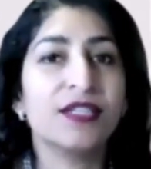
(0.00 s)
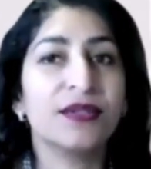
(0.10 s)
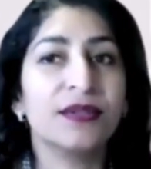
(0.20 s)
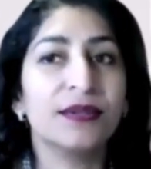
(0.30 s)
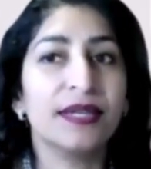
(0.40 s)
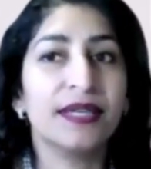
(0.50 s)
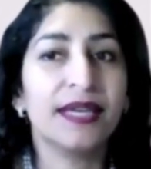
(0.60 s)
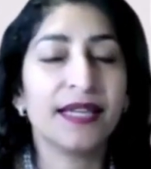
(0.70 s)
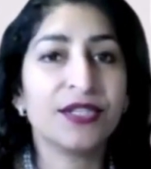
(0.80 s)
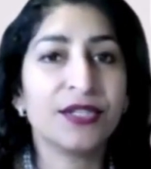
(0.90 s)
to
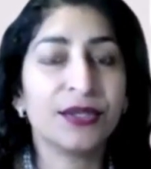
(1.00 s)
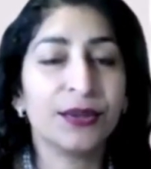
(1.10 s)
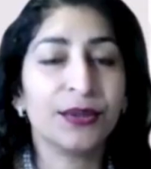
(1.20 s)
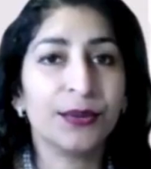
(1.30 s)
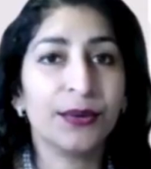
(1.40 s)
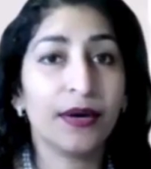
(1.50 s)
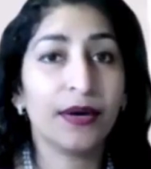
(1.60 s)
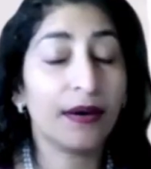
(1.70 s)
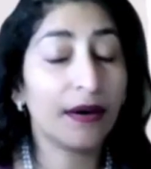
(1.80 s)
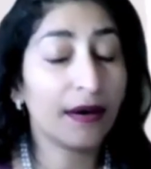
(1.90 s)
get to
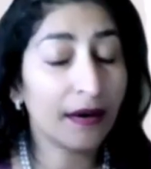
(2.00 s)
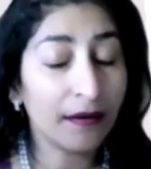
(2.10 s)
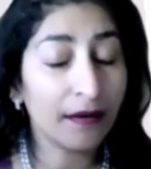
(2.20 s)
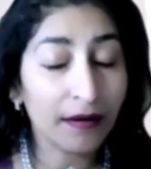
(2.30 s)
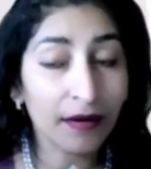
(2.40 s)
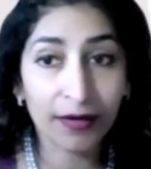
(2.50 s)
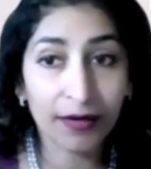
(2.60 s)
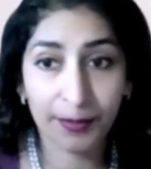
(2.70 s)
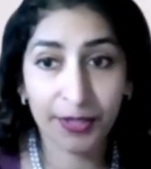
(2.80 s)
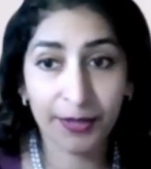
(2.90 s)
a
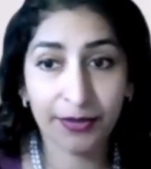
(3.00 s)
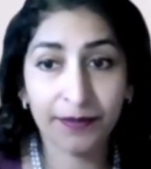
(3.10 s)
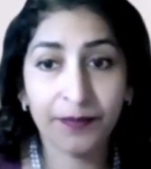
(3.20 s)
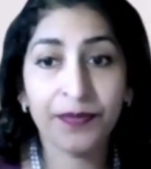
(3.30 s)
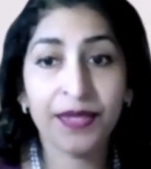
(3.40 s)
lot of people.